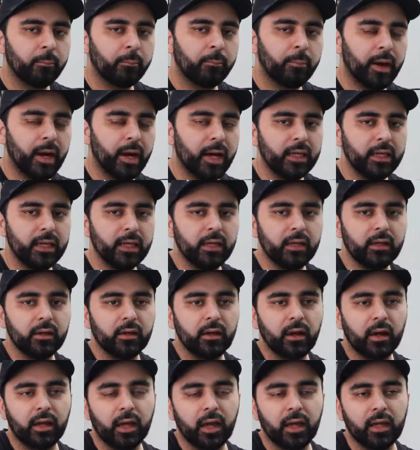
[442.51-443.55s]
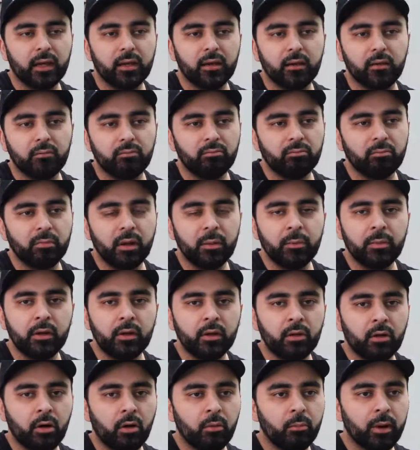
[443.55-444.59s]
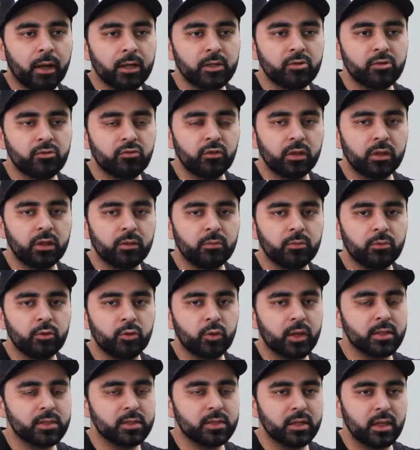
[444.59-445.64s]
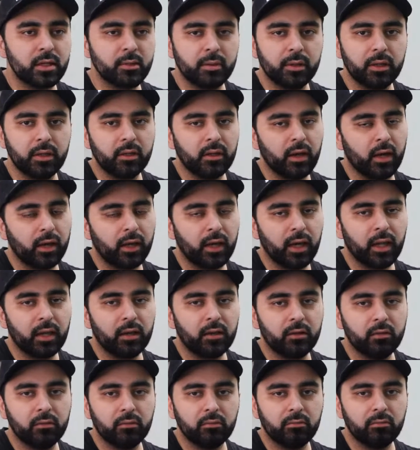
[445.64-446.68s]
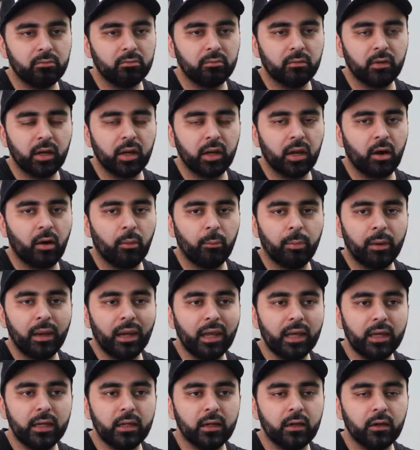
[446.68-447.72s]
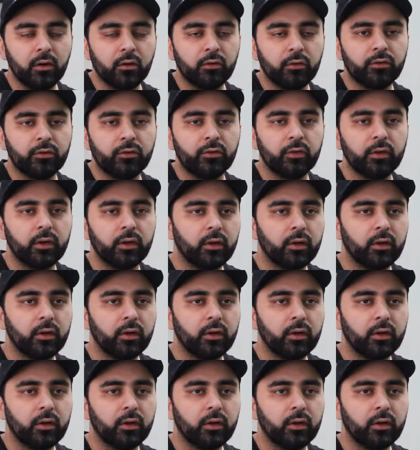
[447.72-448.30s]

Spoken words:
Bailly, again, maybe not much rhythm. Twanzebe, again, not played enough.